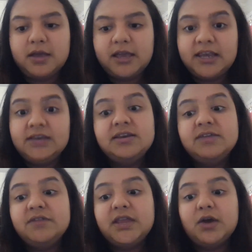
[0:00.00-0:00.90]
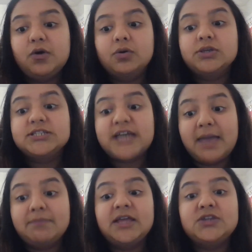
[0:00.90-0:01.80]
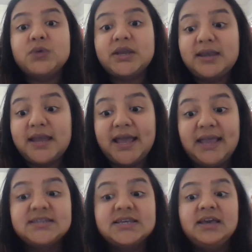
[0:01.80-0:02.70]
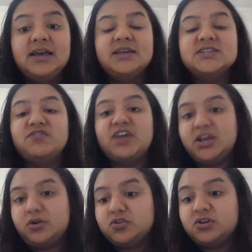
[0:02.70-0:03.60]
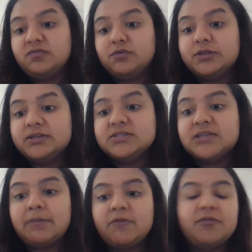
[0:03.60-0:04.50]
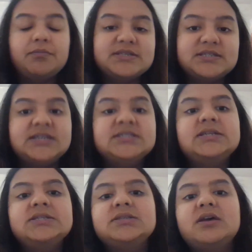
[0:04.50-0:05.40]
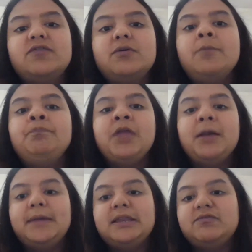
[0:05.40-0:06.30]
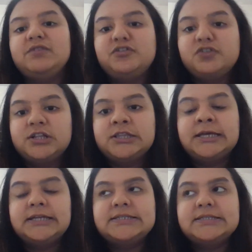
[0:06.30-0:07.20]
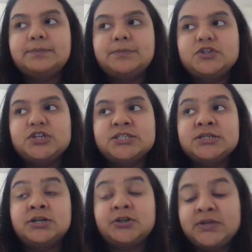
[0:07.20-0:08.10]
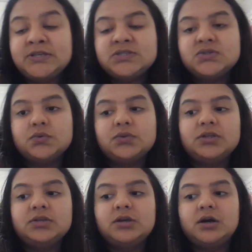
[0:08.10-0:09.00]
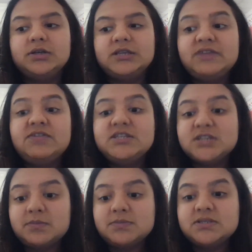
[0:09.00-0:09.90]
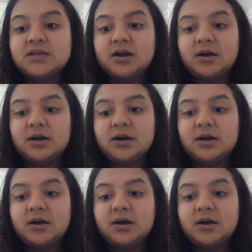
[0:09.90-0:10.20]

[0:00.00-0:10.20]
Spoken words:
getting delivery on time, that too at night, is very crucial for this type of business, it is therefore beneficial that the purchaser agrees to the delivery terms